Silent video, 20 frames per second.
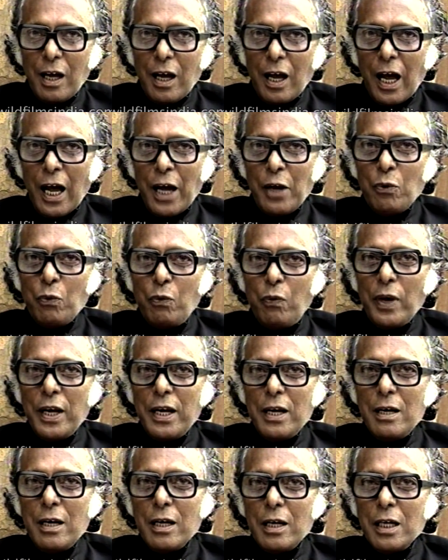And
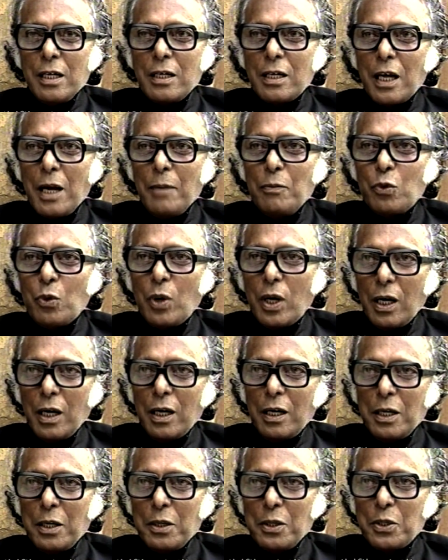when it came to
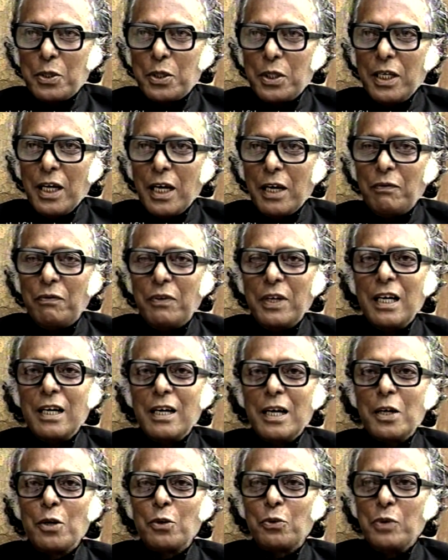her, she had very
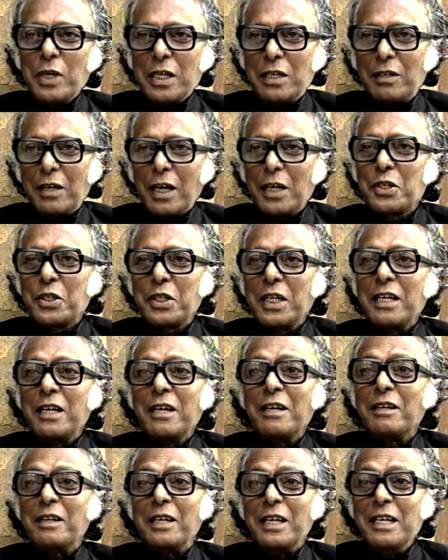little to eat and she
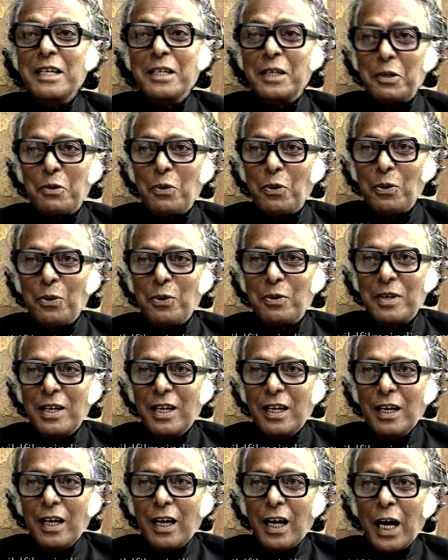didn't eat at all.
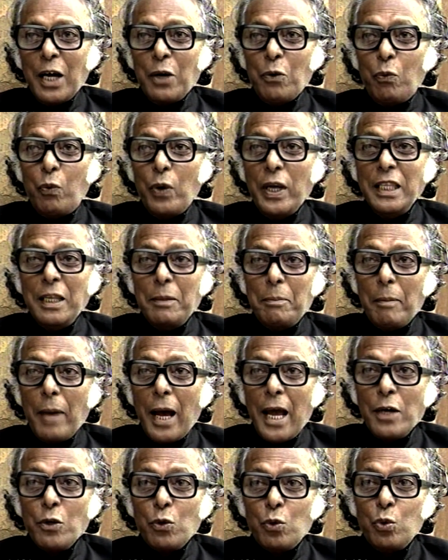And when the
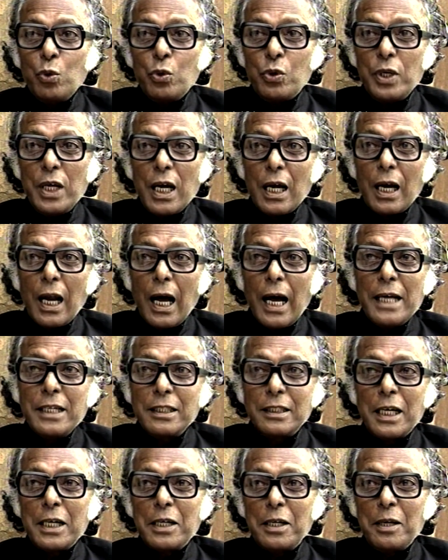man could
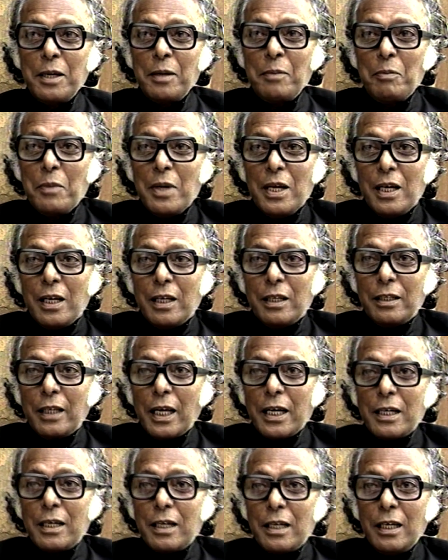realize that, the,
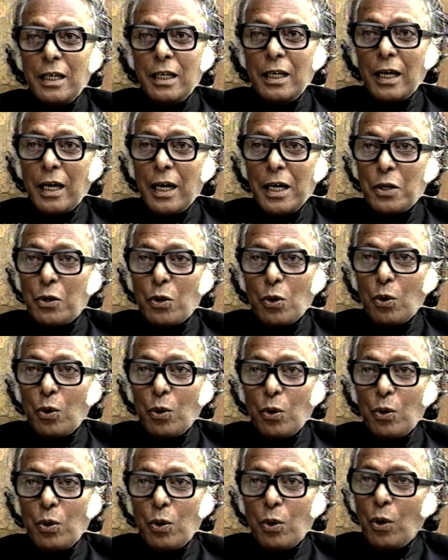that he ate
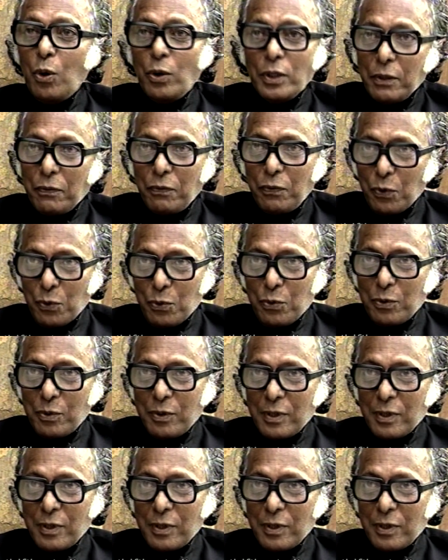all the food,